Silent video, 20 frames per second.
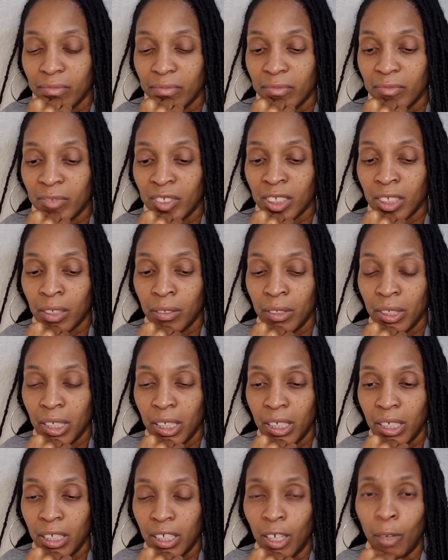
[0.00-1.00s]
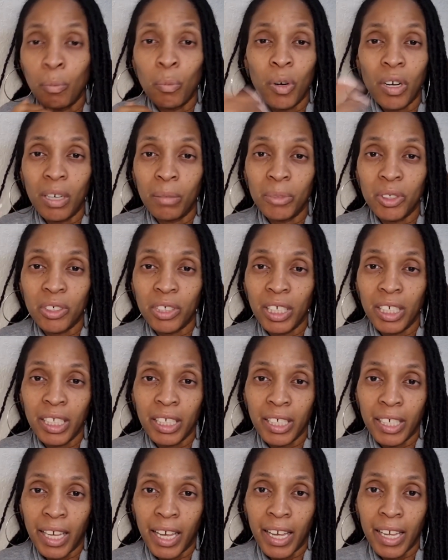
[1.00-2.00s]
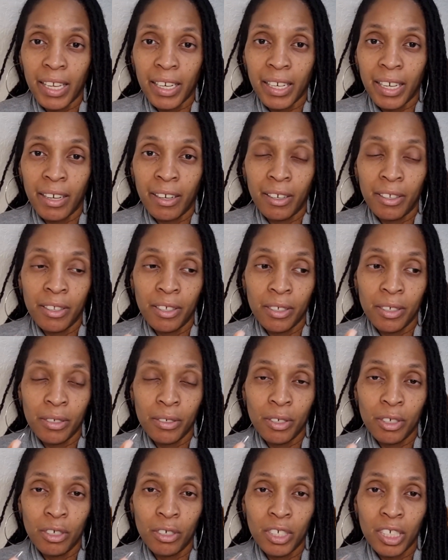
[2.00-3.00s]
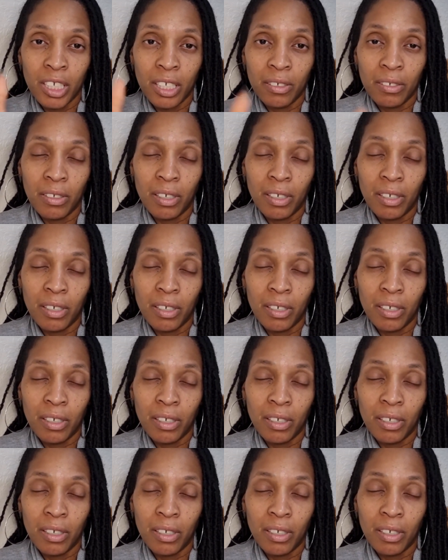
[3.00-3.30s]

So yeah, and what I'm trying to gain out of the YouTube channel.